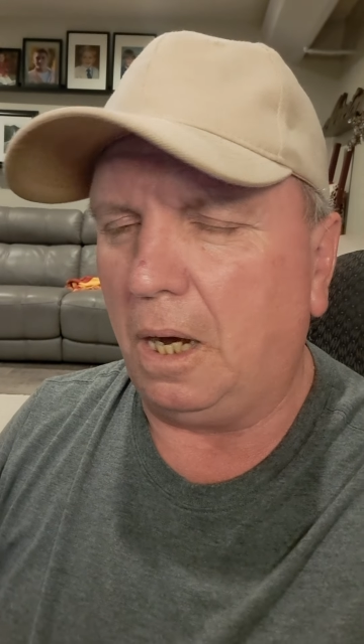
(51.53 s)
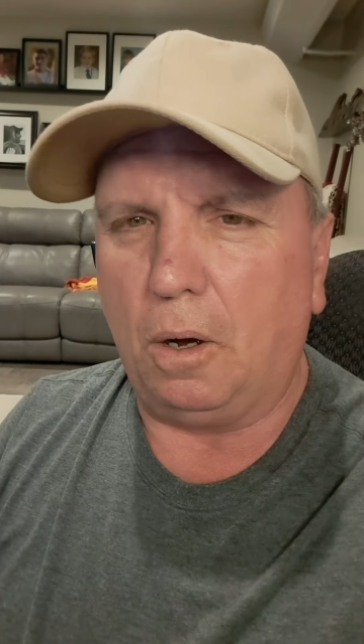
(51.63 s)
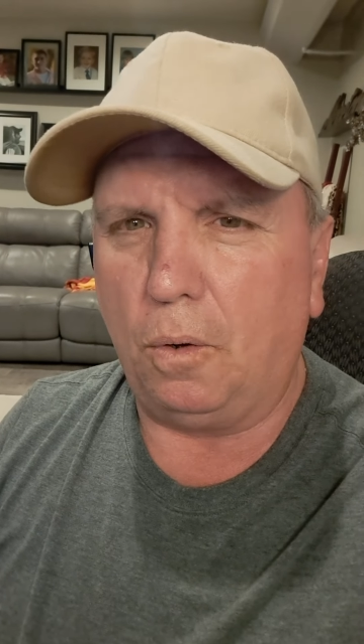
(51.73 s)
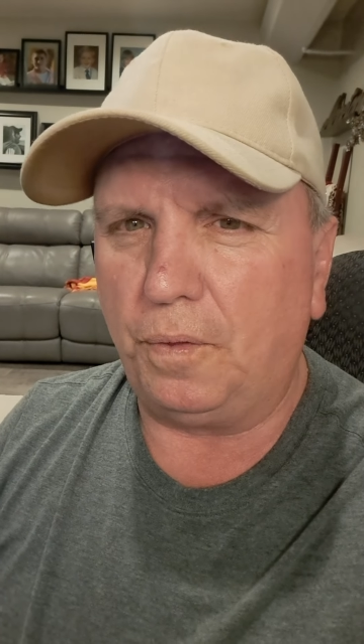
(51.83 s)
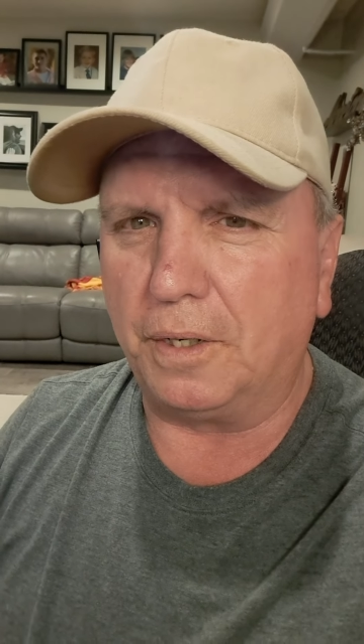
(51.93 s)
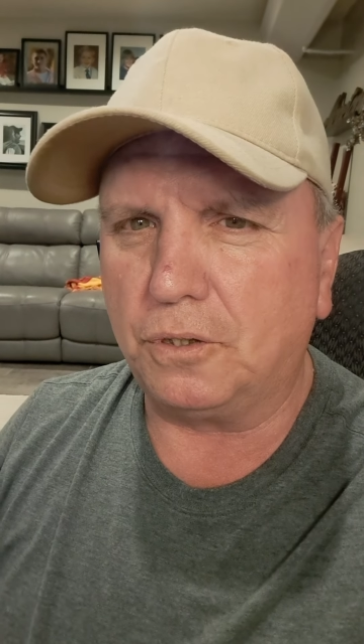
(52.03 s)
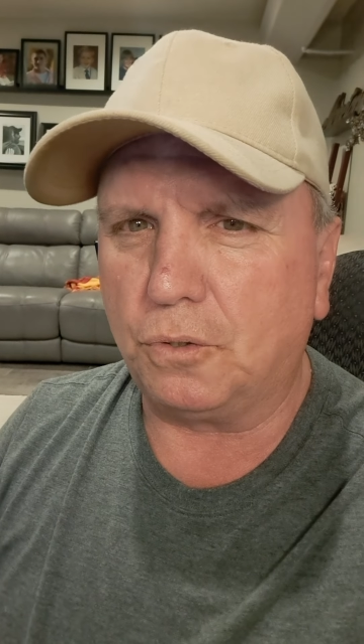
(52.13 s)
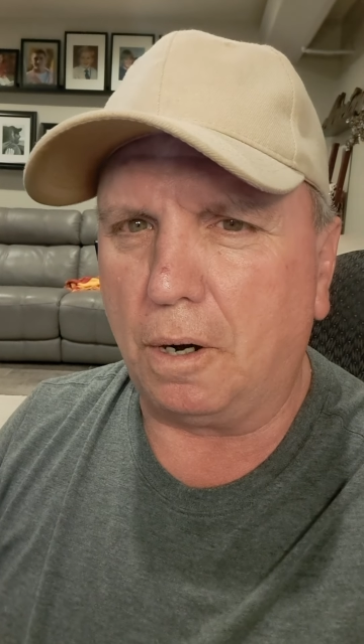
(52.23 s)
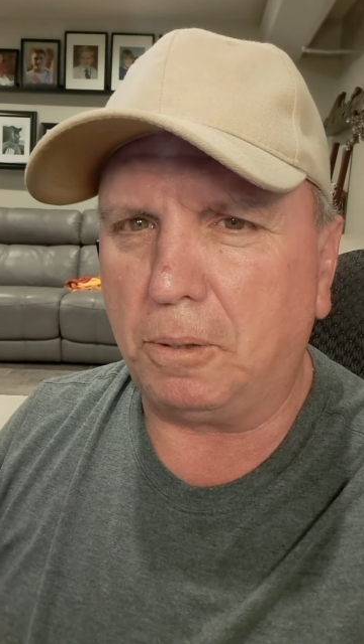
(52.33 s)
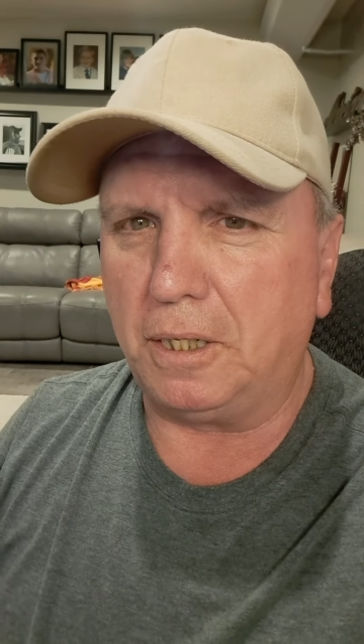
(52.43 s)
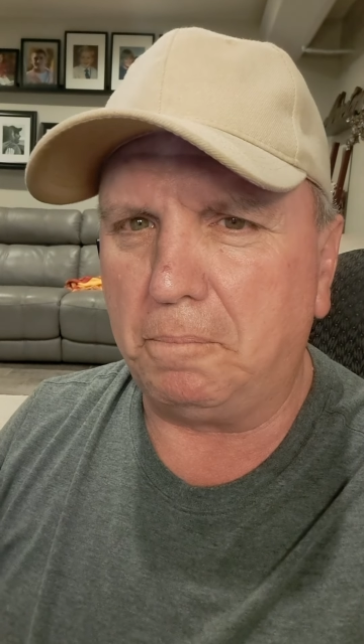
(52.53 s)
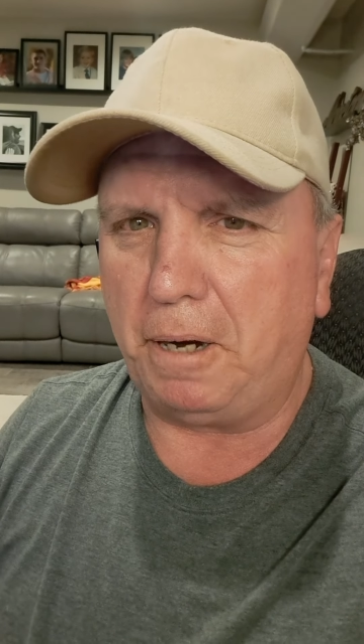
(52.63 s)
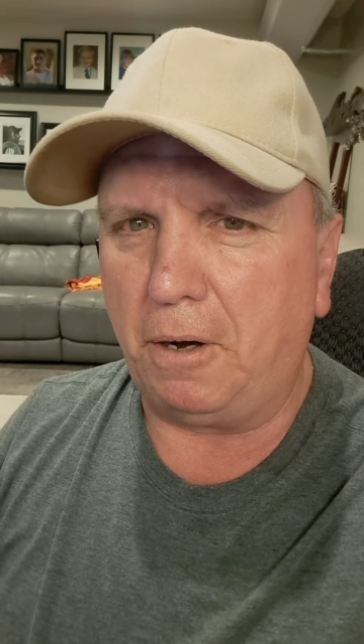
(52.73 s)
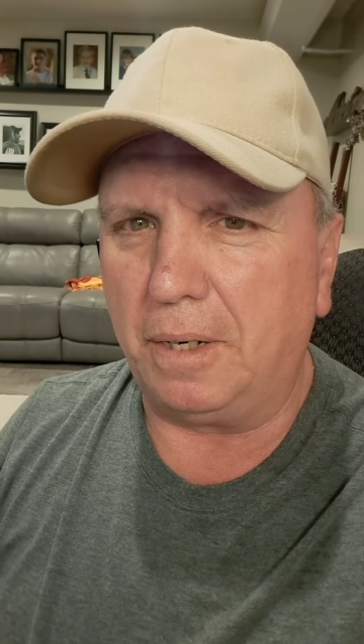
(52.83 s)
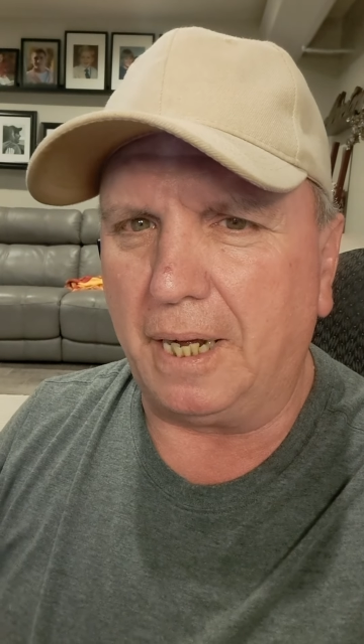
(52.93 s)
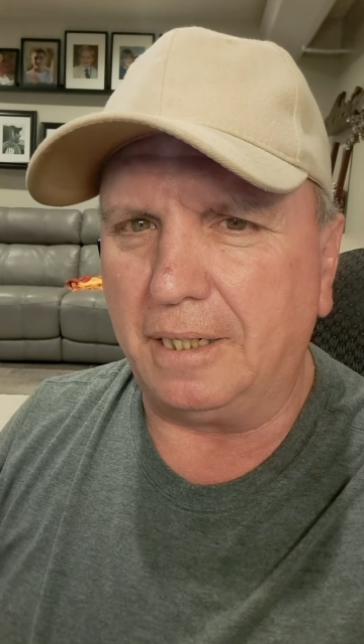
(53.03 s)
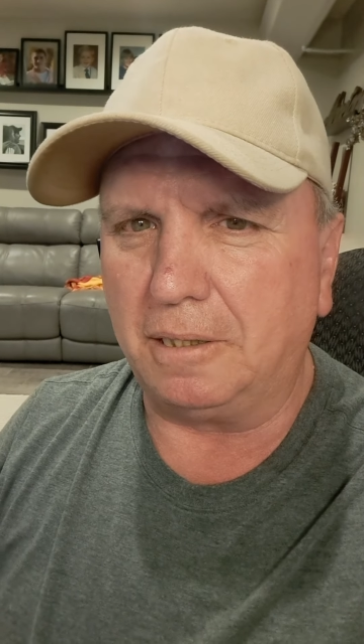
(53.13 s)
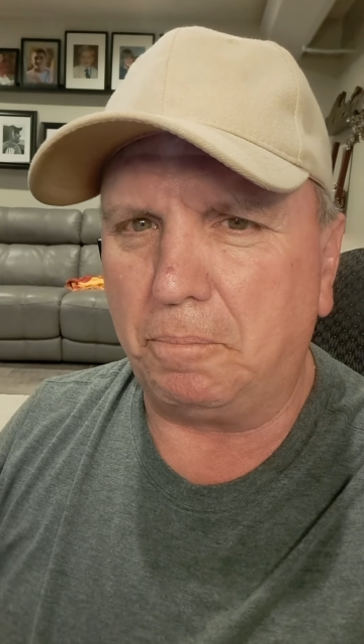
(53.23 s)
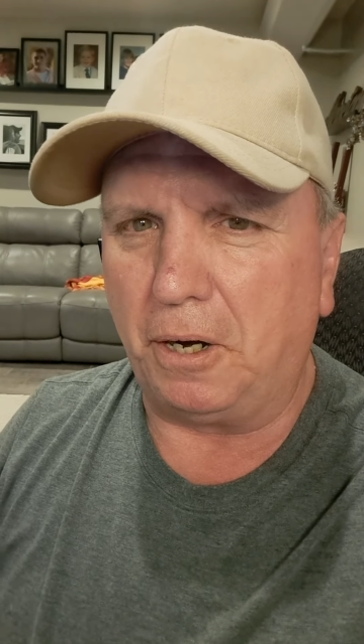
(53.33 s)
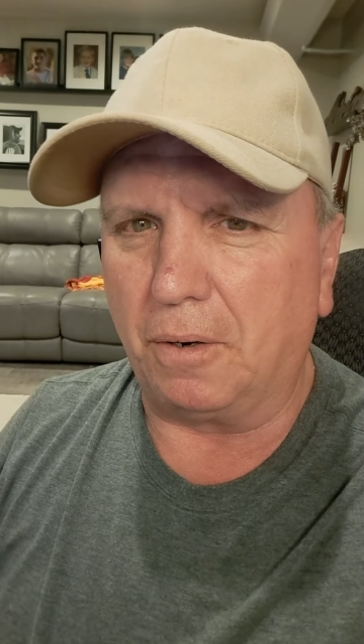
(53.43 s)
Oh, there's trouble in
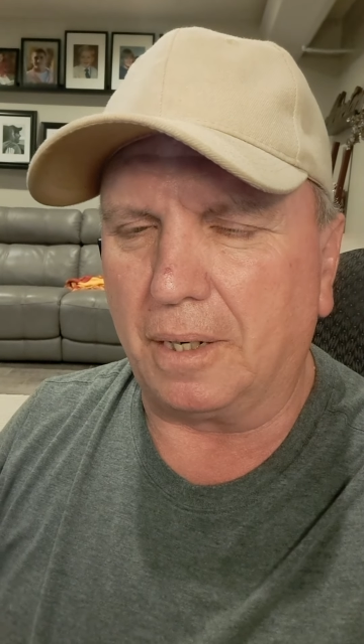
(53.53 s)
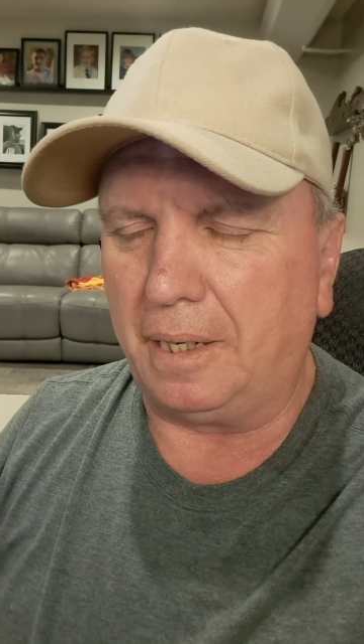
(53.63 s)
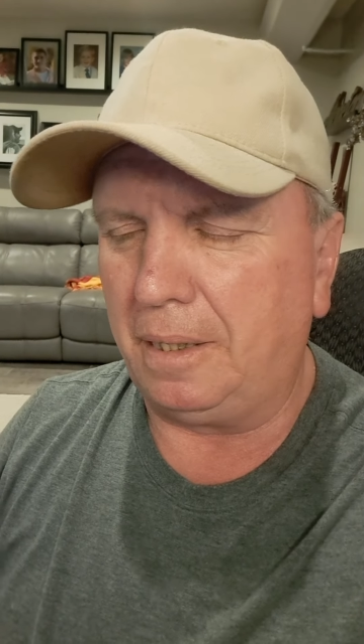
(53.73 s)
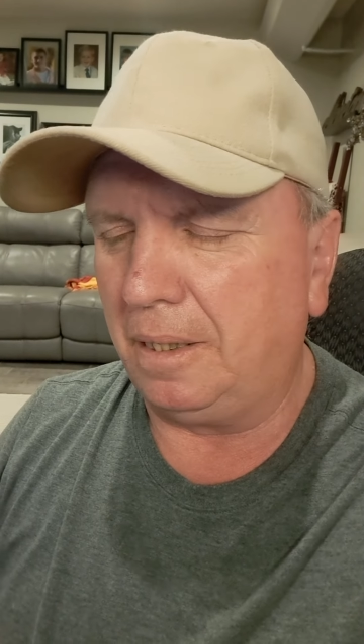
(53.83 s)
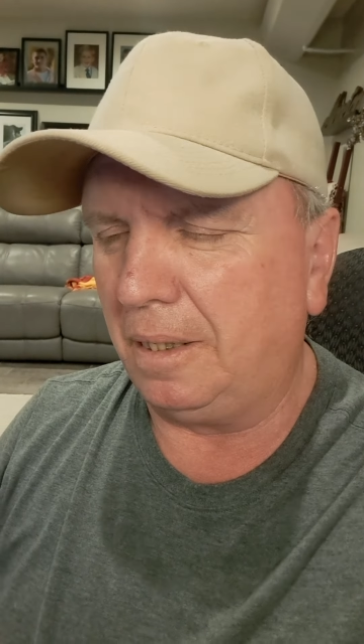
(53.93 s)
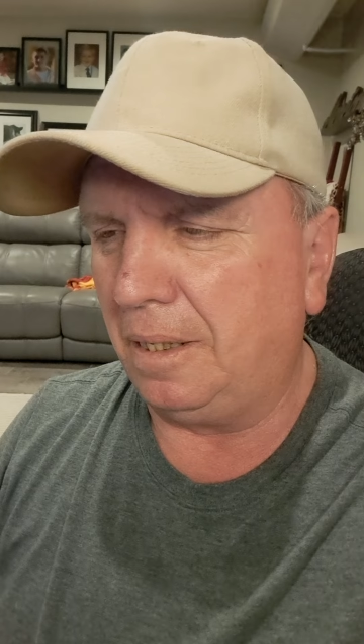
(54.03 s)
paradise, apparently.